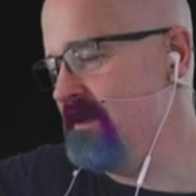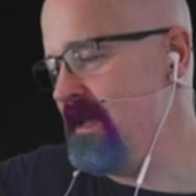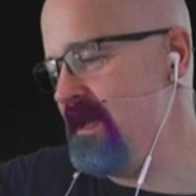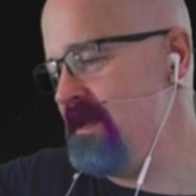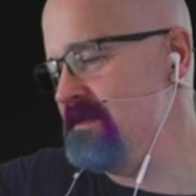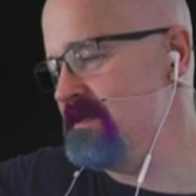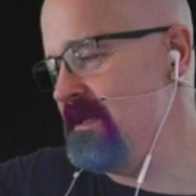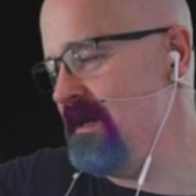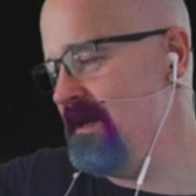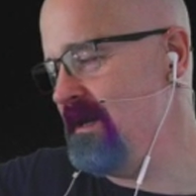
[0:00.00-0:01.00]
And
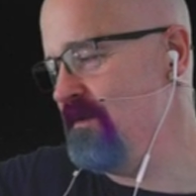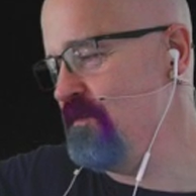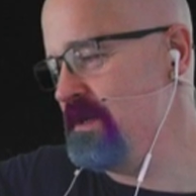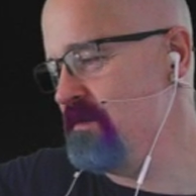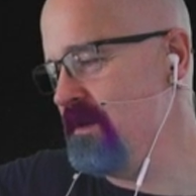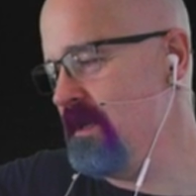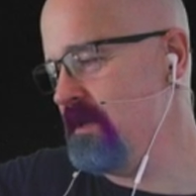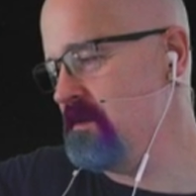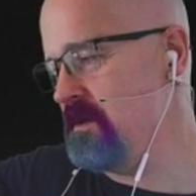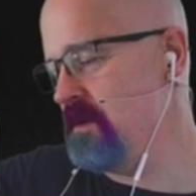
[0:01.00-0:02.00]
when you were
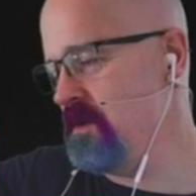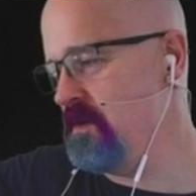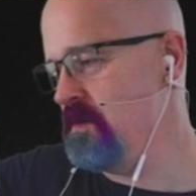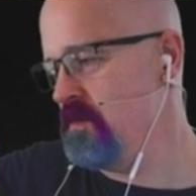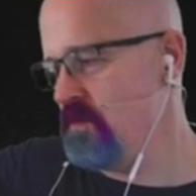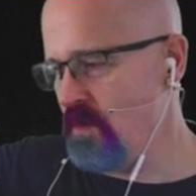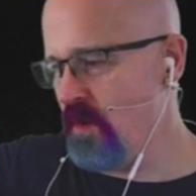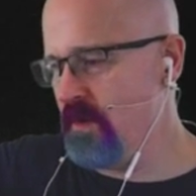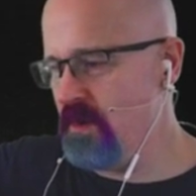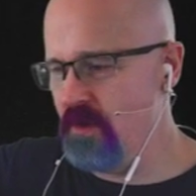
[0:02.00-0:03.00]
like, are
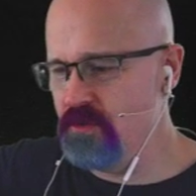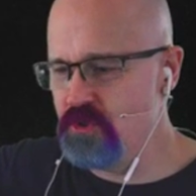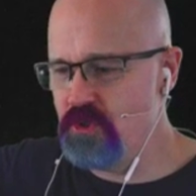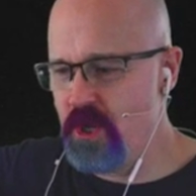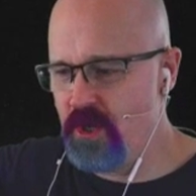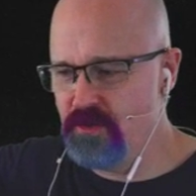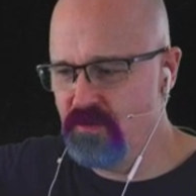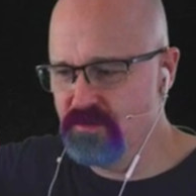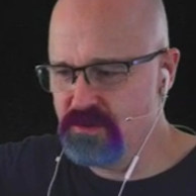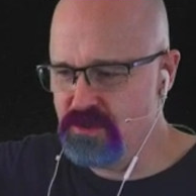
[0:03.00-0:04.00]
we on today? I
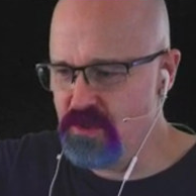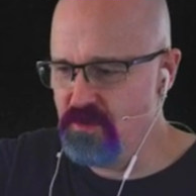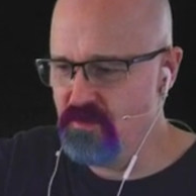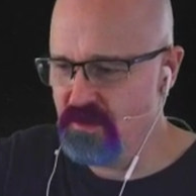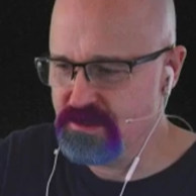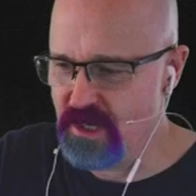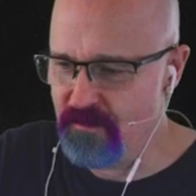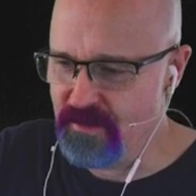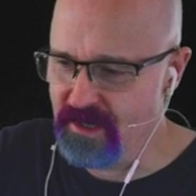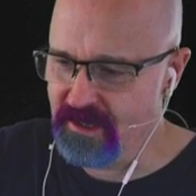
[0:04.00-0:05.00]
don't see you. What's
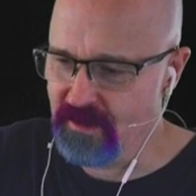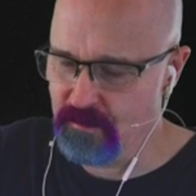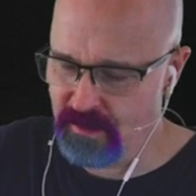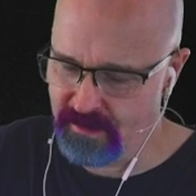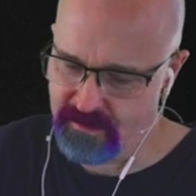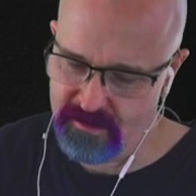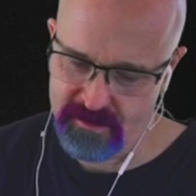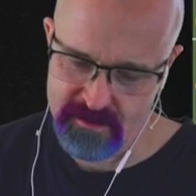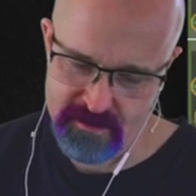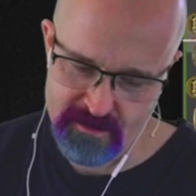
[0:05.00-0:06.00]
happening? I'm like,
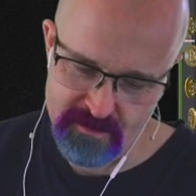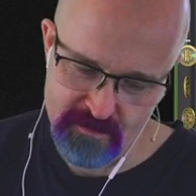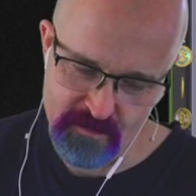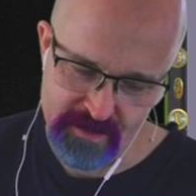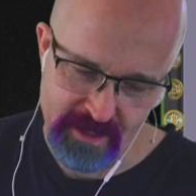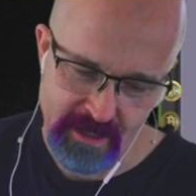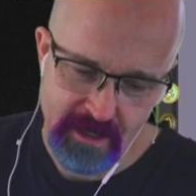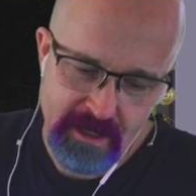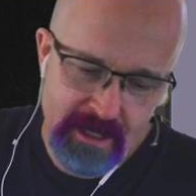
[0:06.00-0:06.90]
oh, yeah.